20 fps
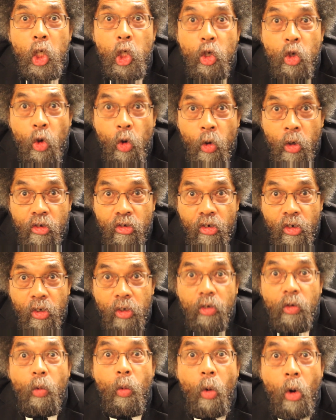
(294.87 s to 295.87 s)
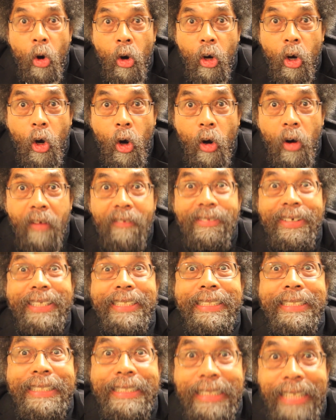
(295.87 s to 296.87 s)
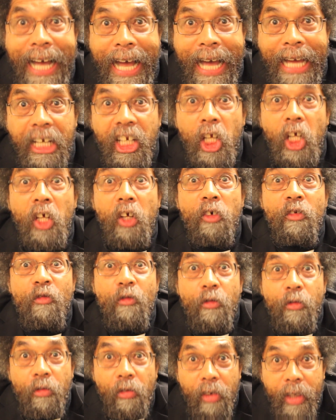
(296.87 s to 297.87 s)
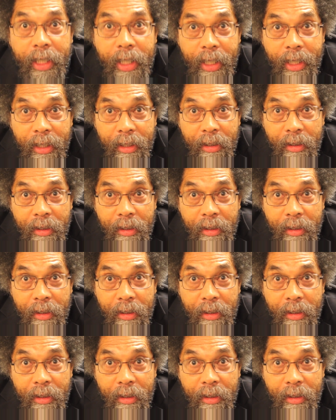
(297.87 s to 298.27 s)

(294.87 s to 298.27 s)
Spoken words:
Torturers walk off scot-free.